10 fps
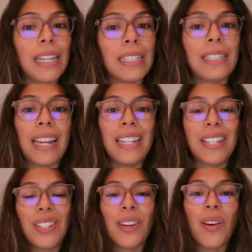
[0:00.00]
yes,
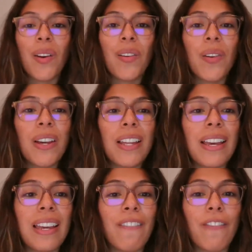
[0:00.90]
and so
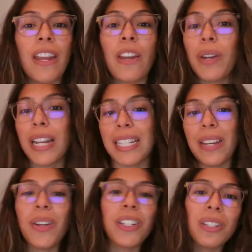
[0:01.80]
if anyone has
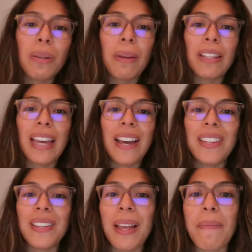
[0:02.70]
any questions about
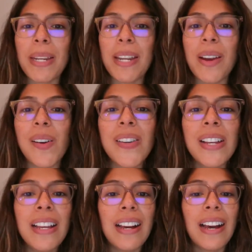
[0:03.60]
that, you let me know.
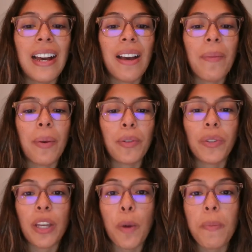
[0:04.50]
I was
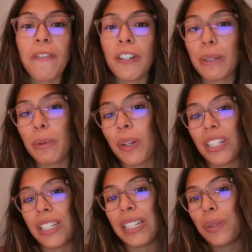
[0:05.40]
really hoping for some
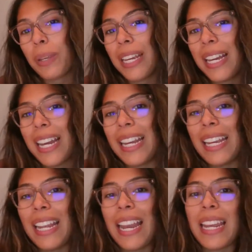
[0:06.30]
questions this week. I
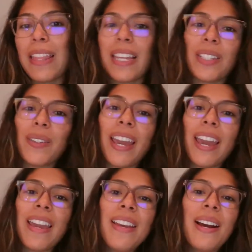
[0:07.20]
didn't get any. That's
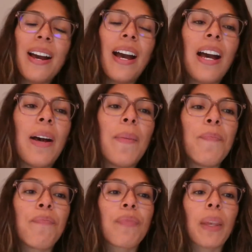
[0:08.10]
okay.
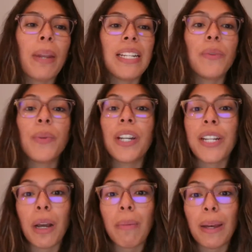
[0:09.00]
But I did want to
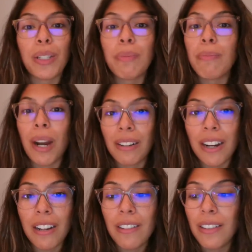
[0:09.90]
talk about
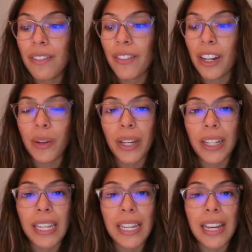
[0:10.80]
tomorrow very
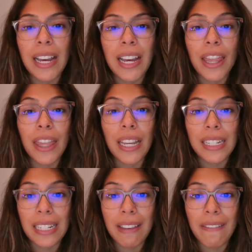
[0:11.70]
quickly.
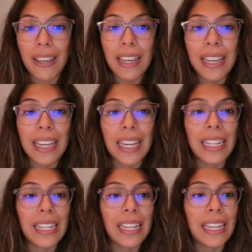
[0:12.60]
Thanksgiving.
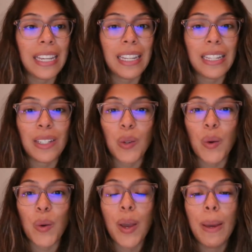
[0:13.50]
It is
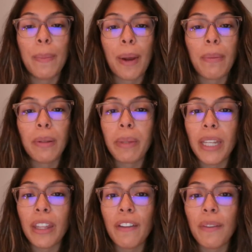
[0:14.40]

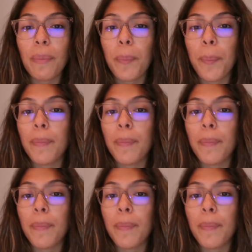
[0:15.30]
probably the